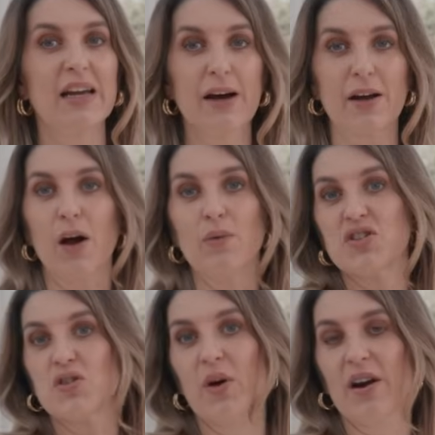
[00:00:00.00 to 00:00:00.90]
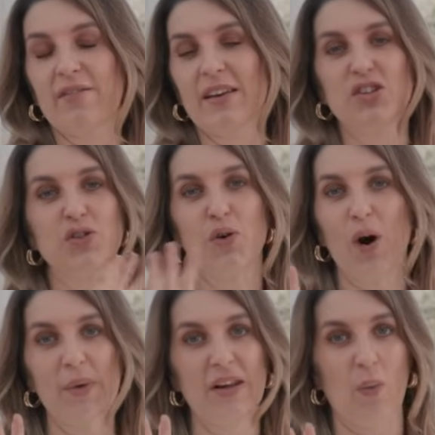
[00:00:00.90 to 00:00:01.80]
Like, I would just wear it with this. You know
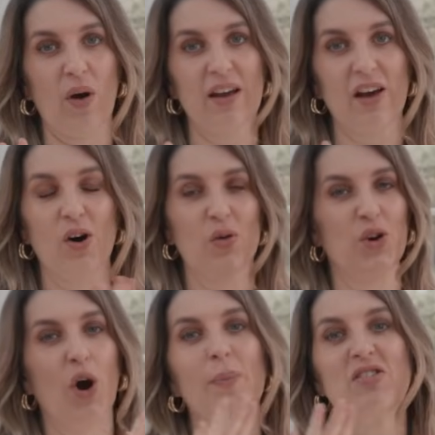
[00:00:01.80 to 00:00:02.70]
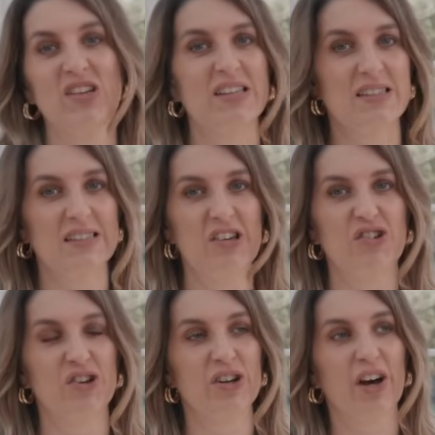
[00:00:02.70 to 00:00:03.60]
I'm a knitwear girl. You know I'm a jeans and
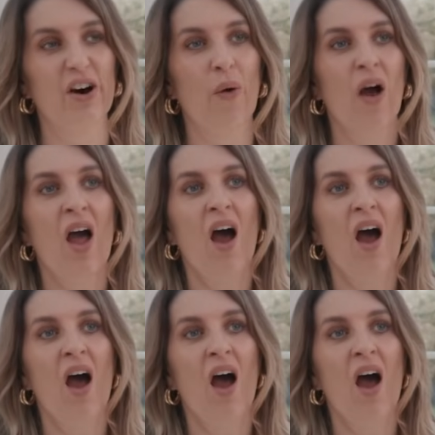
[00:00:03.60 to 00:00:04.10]
t-shirt girl.